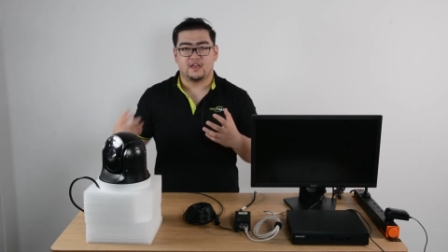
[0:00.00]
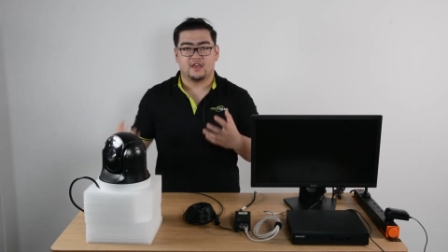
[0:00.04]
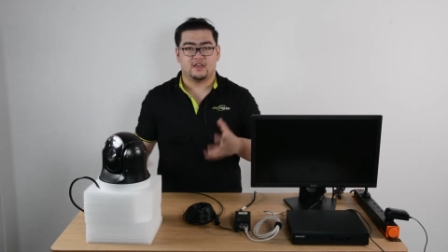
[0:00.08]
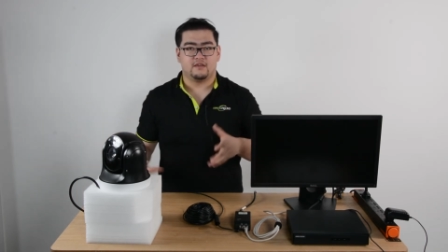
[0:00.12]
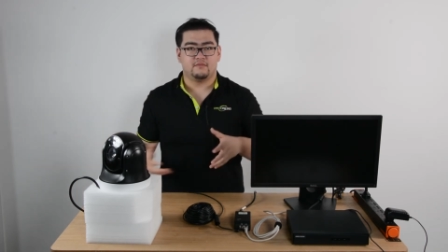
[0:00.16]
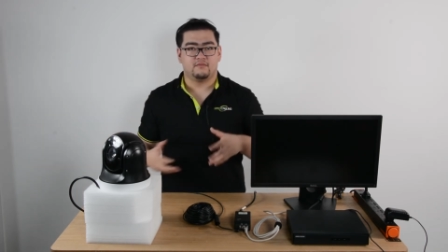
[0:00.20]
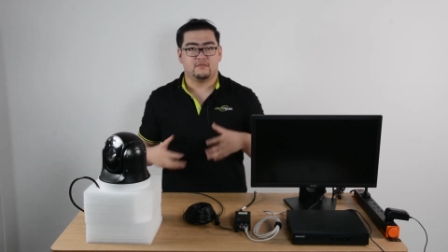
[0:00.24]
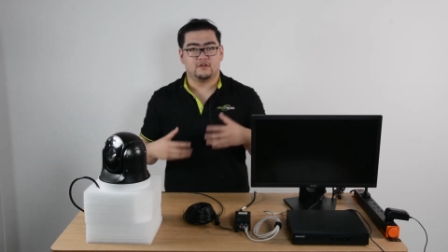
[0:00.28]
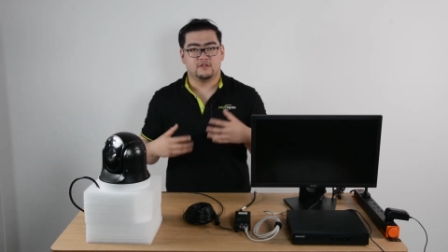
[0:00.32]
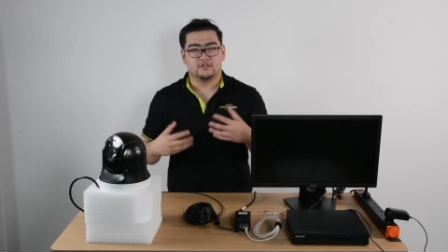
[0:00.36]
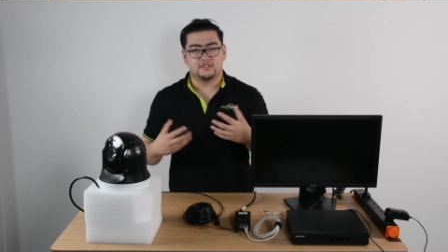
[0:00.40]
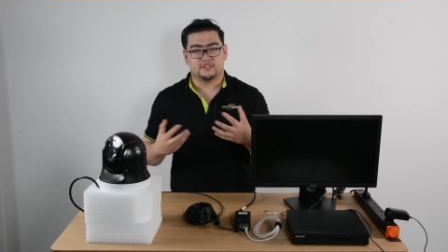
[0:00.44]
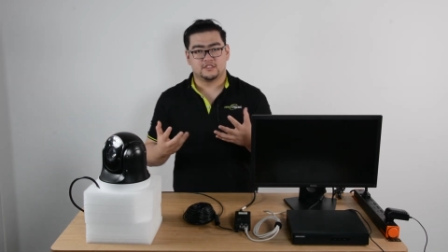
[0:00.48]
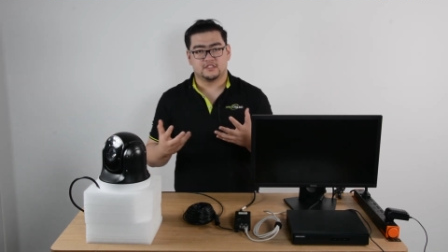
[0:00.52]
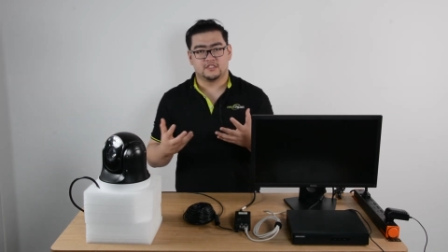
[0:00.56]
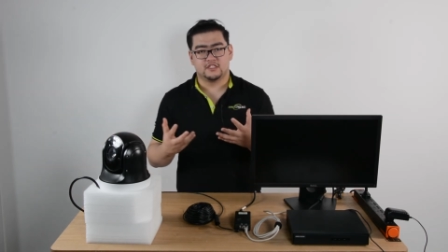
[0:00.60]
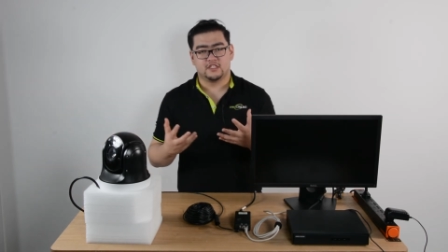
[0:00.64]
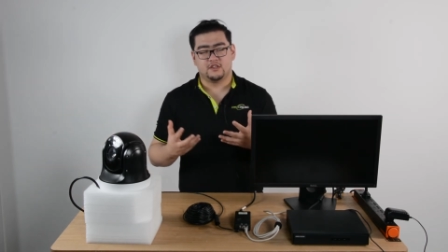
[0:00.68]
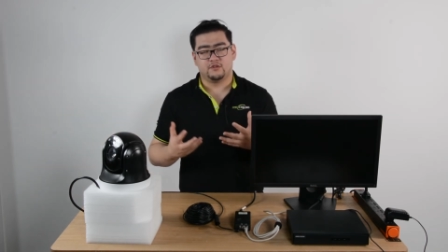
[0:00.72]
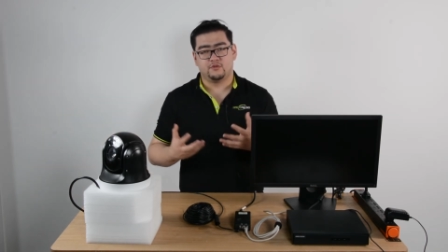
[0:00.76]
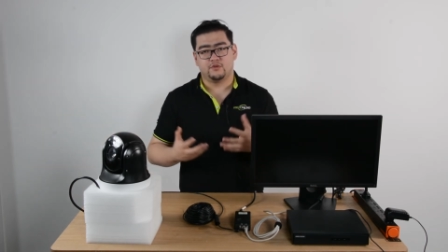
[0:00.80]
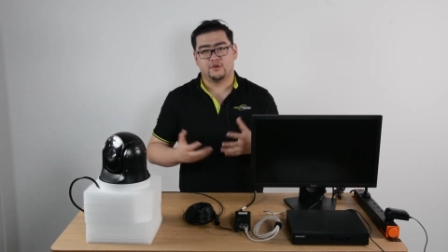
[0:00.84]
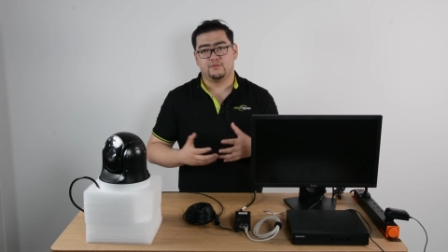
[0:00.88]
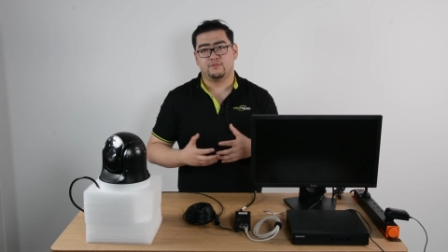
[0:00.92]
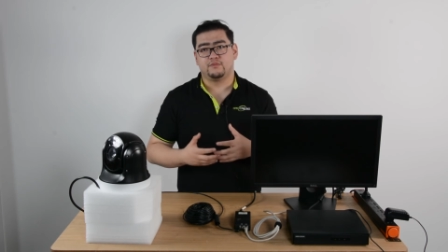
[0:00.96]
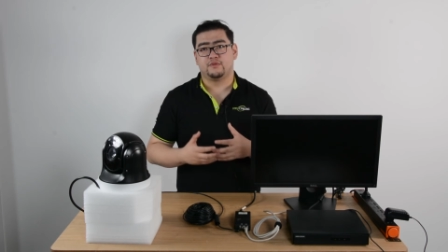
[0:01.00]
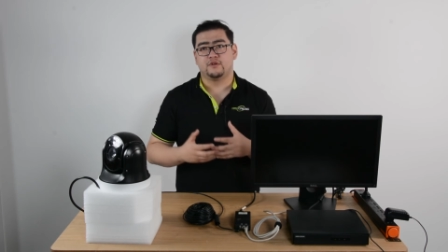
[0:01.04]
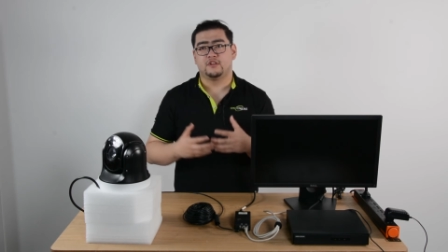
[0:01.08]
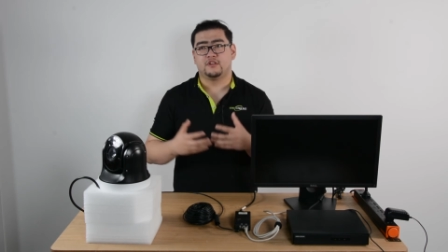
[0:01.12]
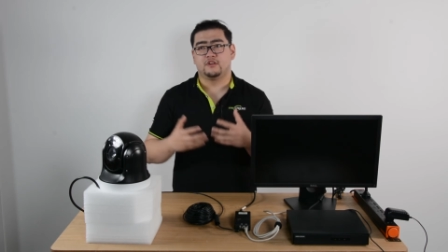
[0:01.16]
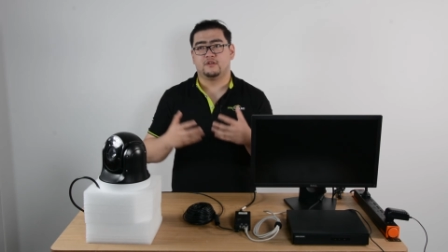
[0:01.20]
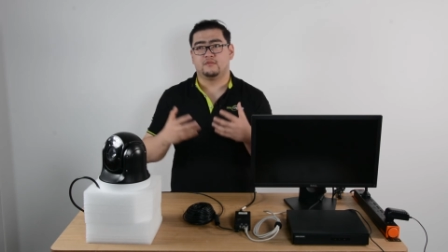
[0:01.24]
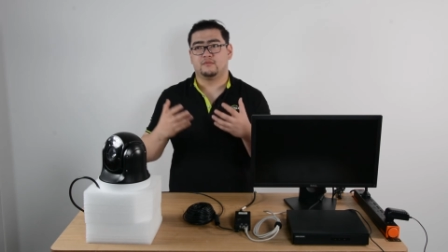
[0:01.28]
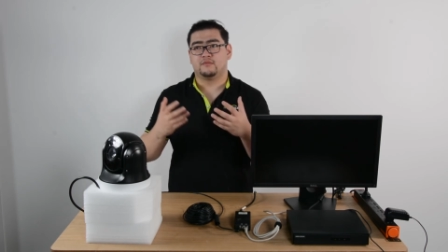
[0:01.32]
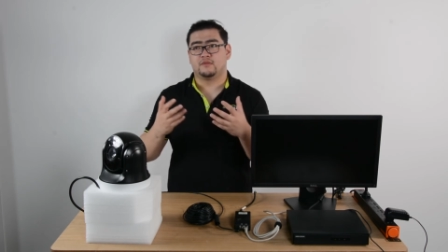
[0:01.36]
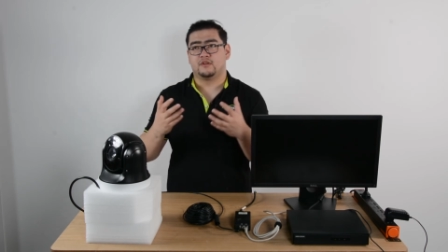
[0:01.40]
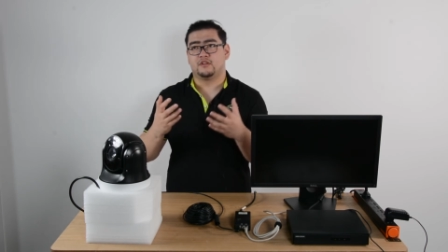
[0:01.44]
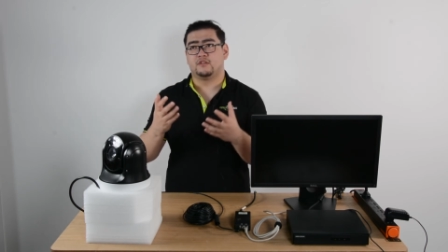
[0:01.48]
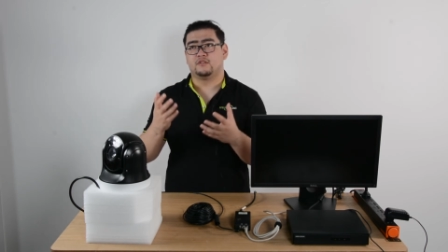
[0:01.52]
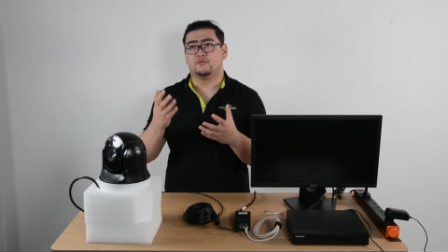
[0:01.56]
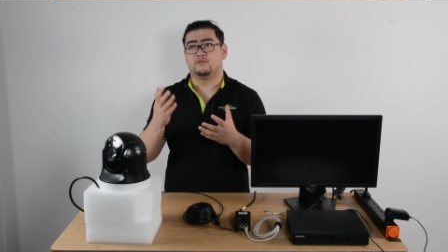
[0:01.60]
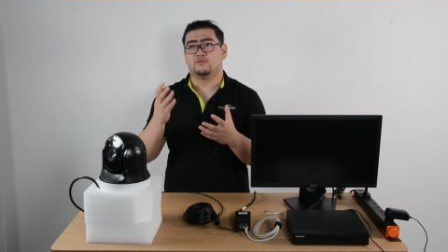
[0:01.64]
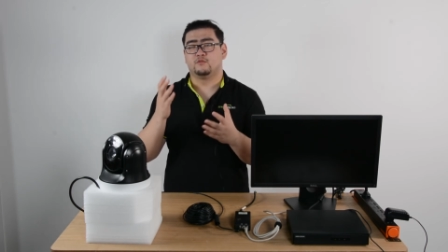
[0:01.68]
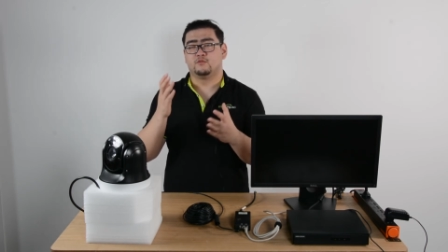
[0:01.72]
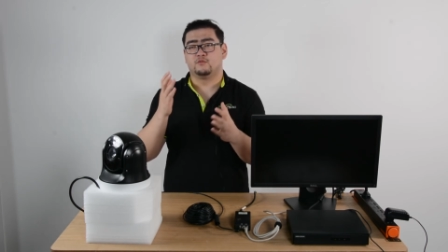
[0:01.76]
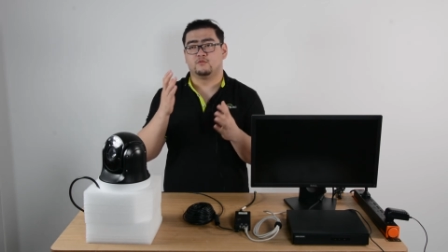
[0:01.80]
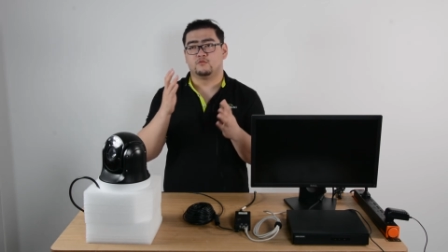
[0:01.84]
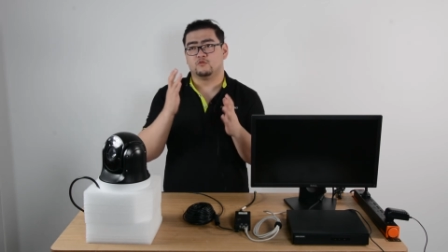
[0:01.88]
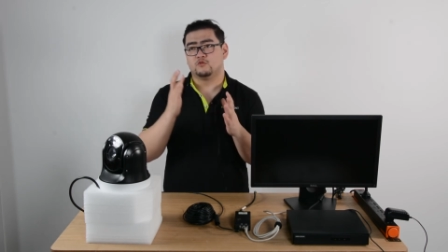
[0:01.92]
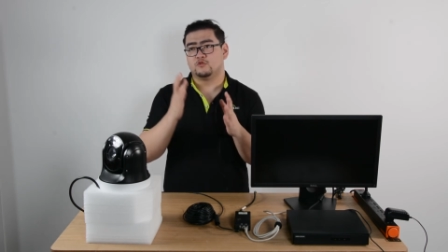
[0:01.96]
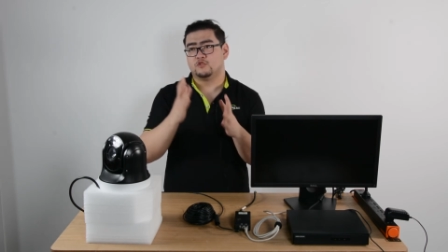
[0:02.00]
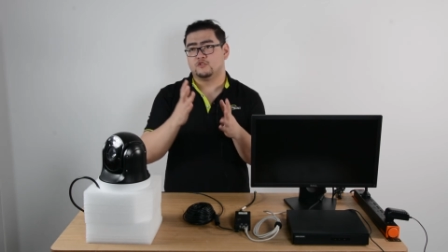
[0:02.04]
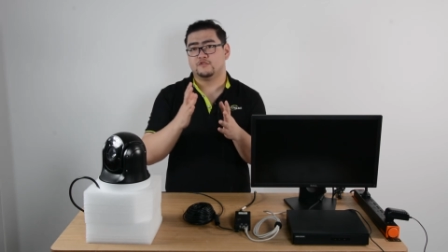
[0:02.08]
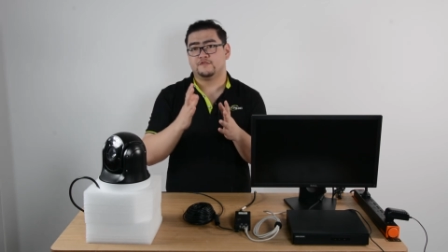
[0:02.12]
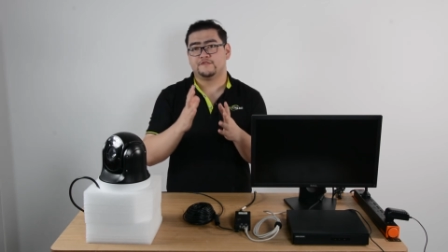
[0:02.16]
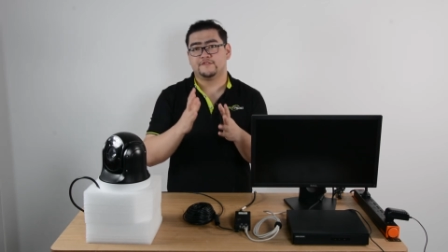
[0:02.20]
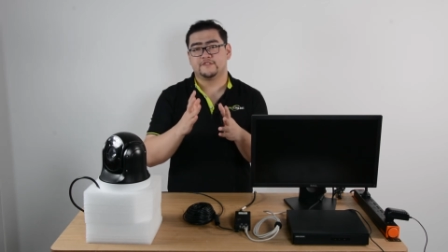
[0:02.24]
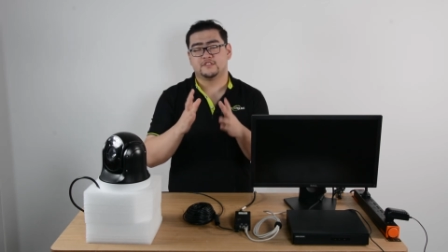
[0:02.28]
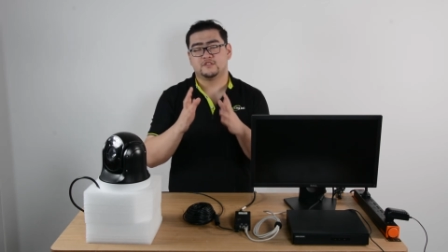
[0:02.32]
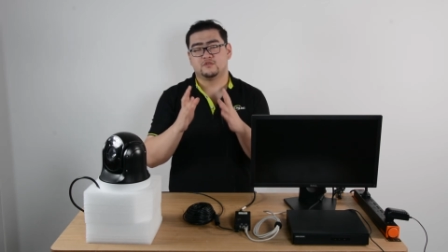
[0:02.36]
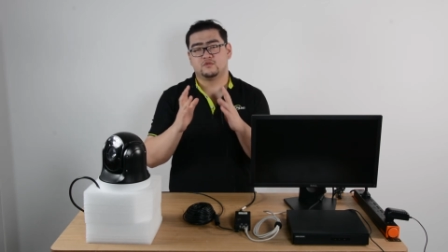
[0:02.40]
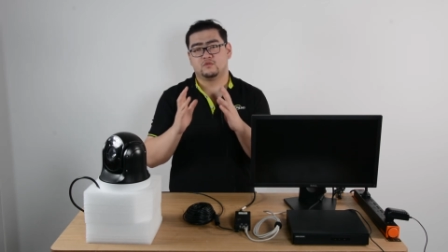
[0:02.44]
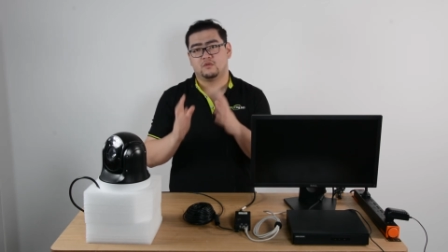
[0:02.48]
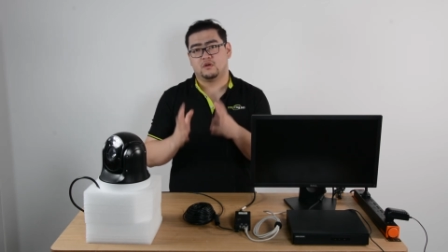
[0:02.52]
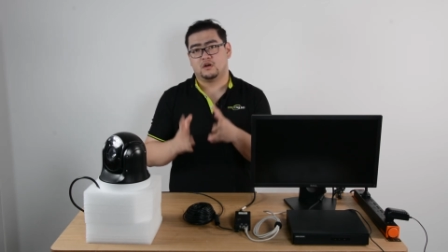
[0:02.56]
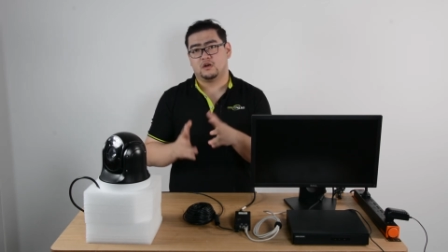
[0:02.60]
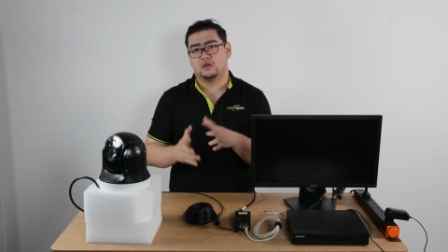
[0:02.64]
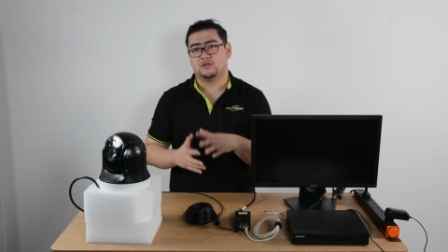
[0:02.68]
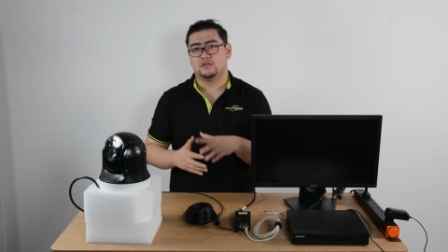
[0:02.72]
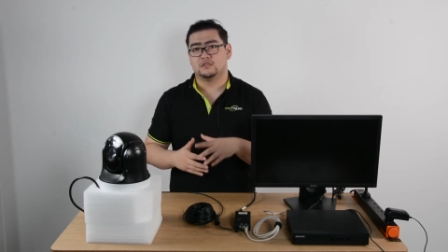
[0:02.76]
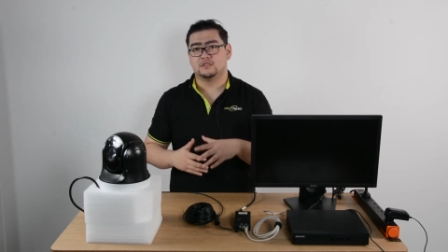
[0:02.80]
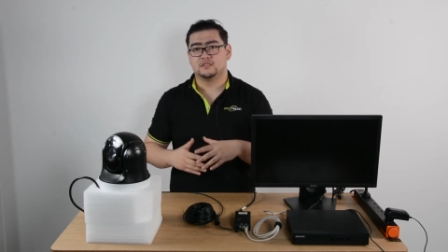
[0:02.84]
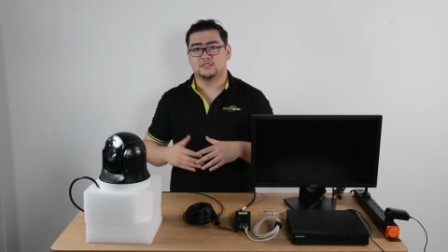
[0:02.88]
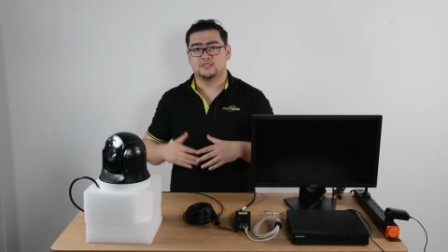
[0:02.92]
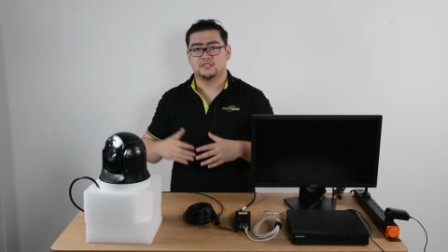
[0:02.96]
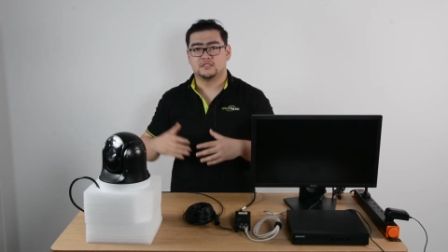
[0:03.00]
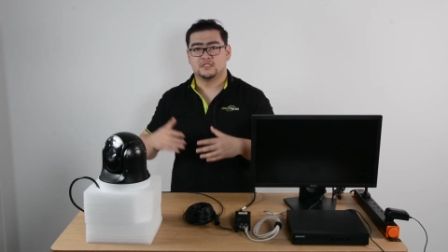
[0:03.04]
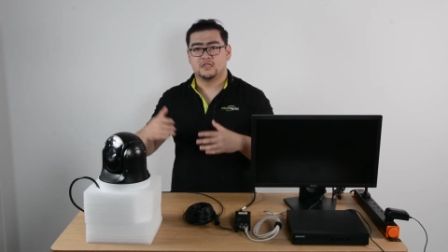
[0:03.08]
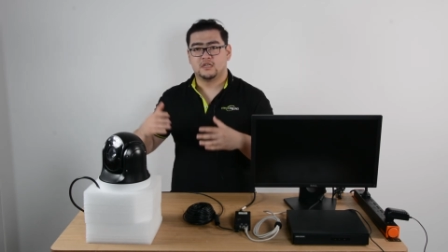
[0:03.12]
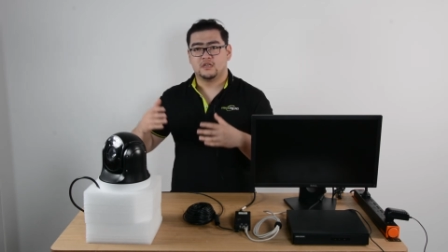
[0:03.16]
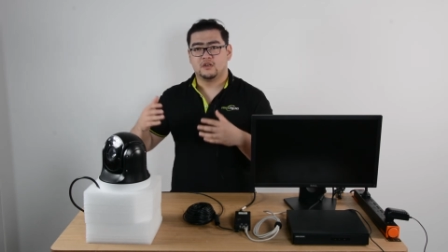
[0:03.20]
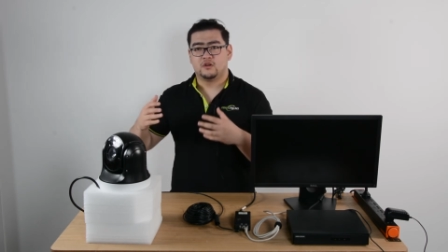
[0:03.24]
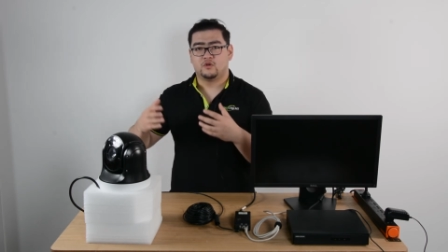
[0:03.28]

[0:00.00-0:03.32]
and mostly we put them in roofs, walls,